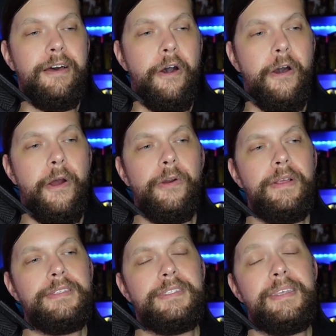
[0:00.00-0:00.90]
the
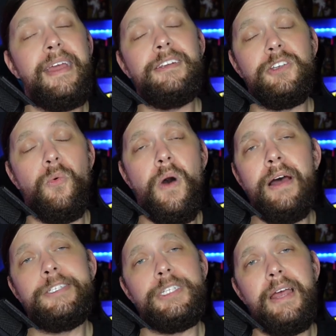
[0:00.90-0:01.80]
hardest thing to
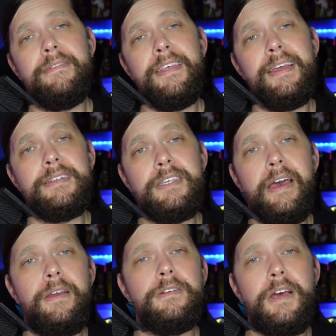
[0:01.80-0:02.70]
watch out of the
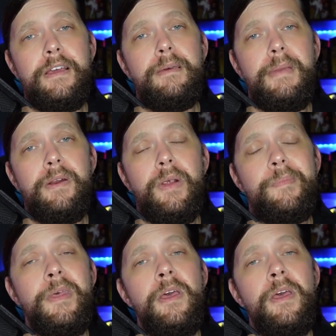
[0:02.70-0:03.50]
entire documentary